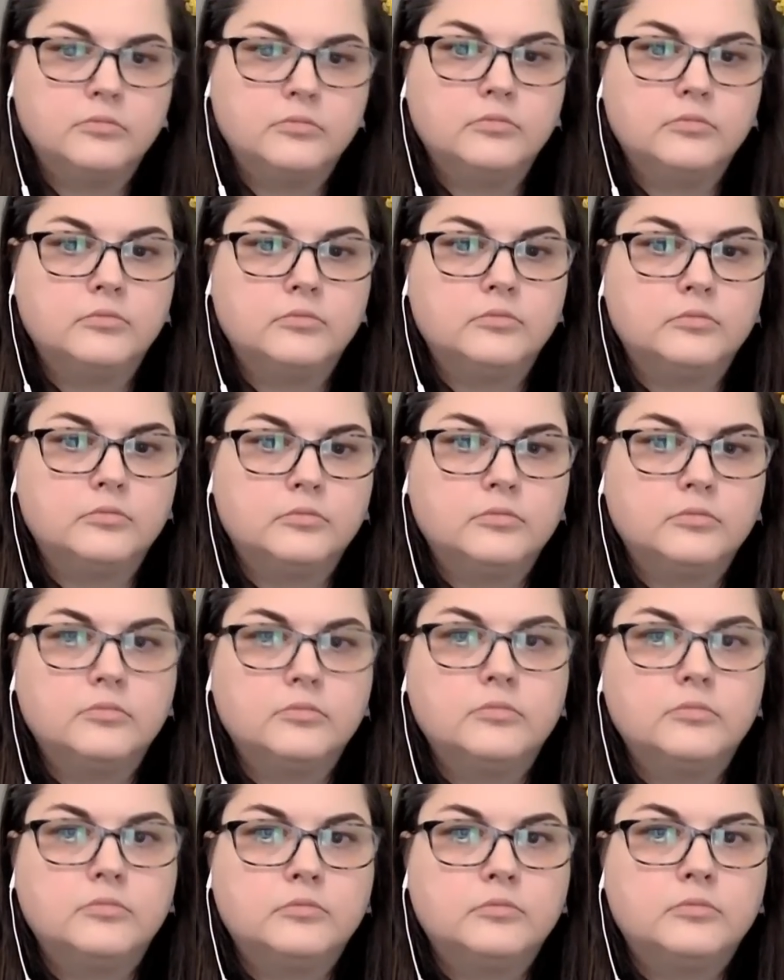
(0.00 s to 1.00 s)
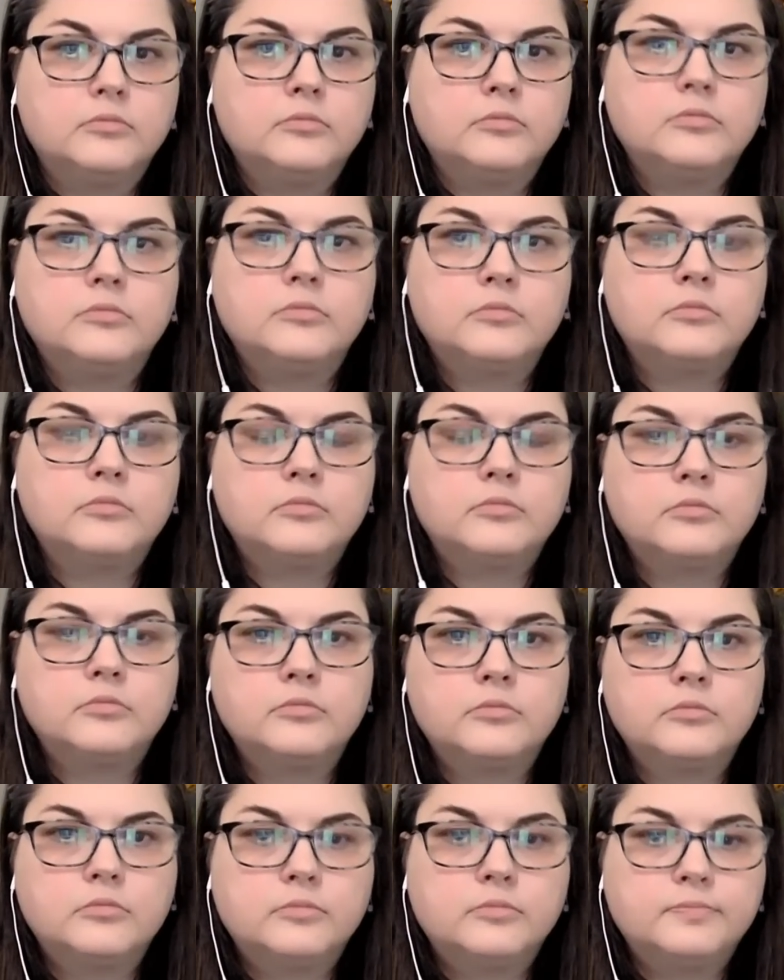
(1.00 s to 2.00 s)

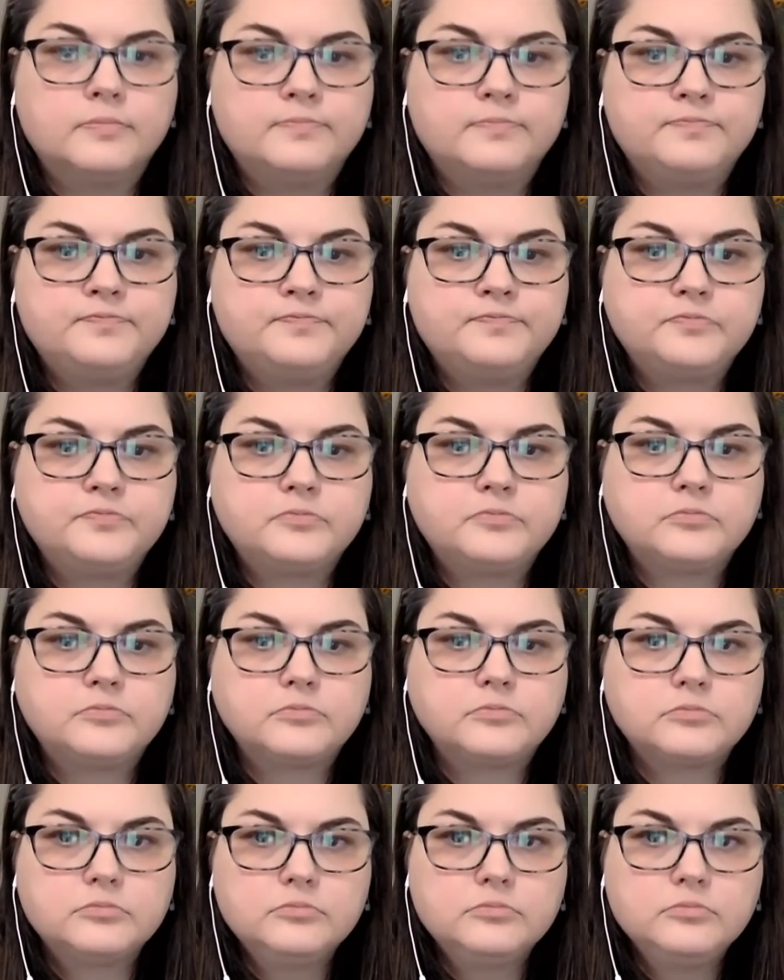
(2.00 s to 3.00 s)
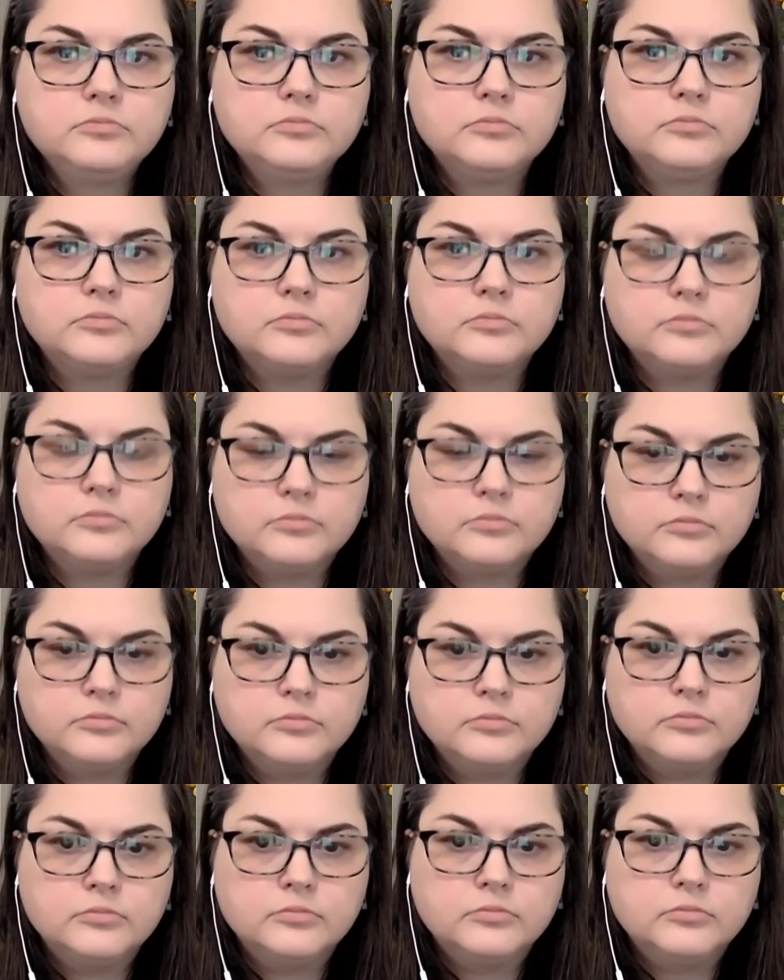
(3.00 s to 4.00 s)

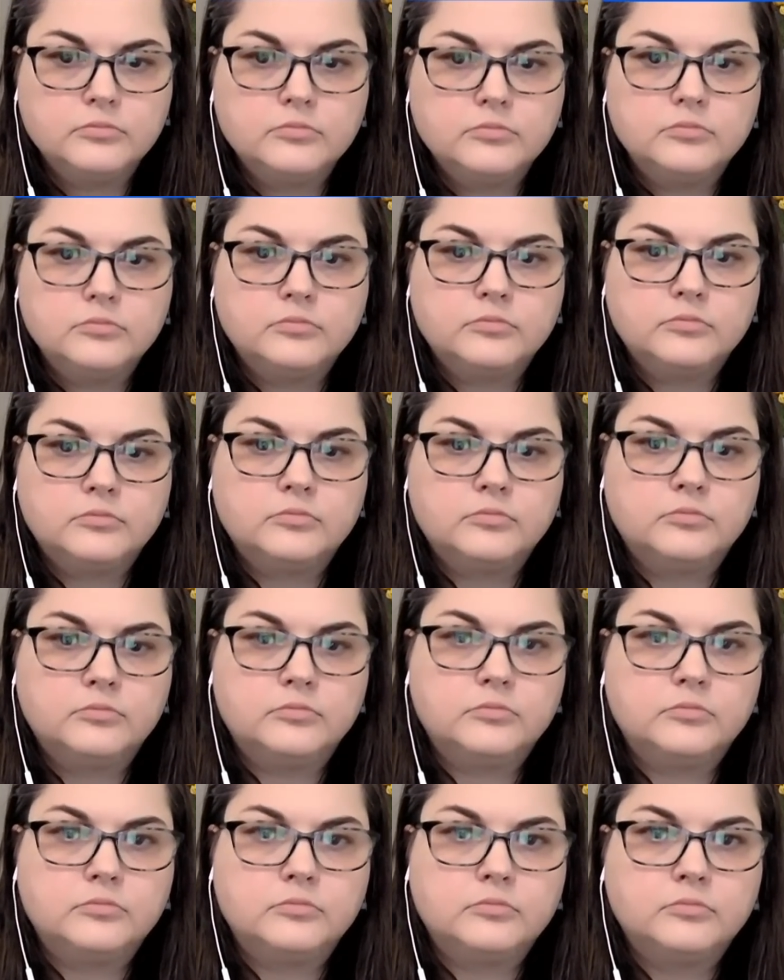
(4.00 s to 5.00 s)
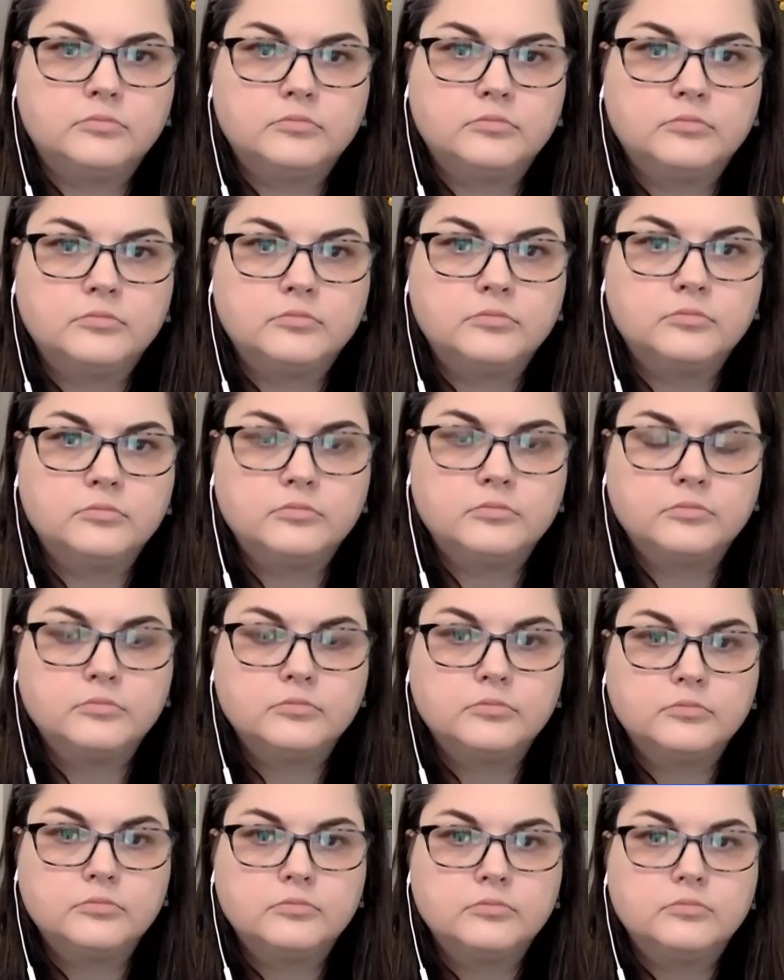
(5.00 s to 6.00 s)

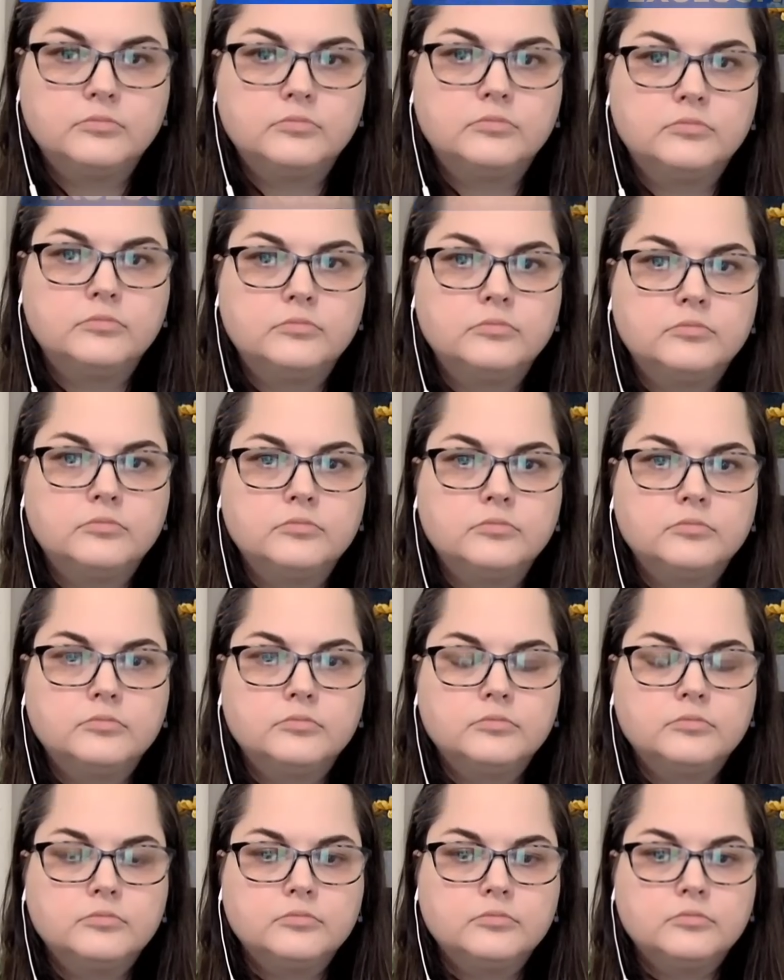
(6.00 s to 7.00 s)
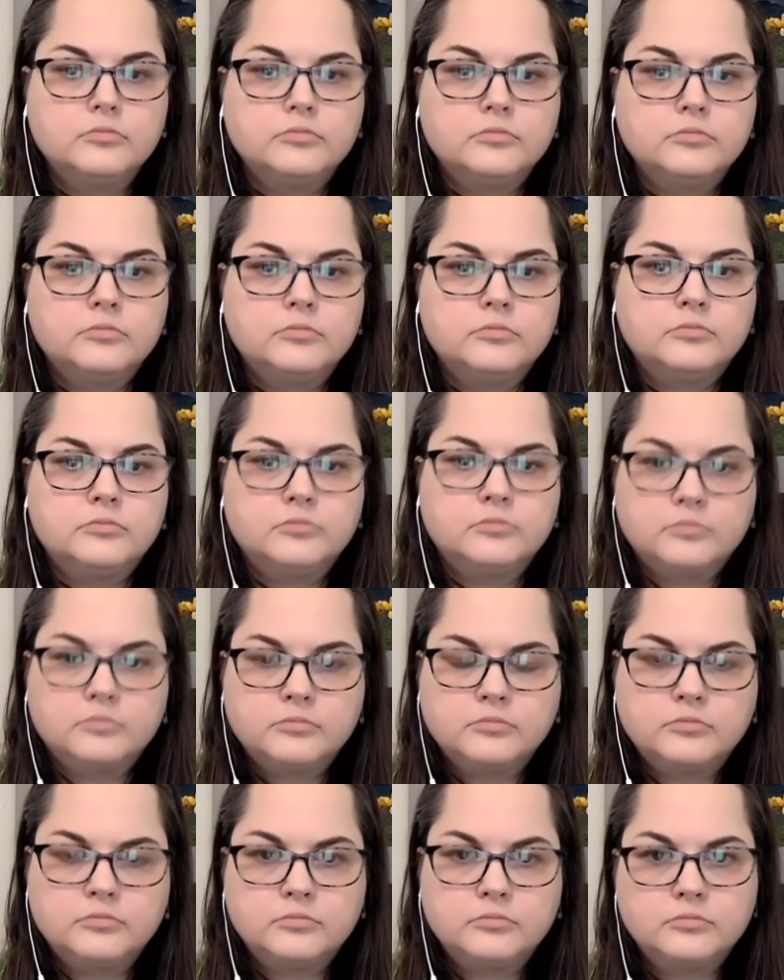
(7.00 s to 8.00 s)
No words are spoken by the person on screen.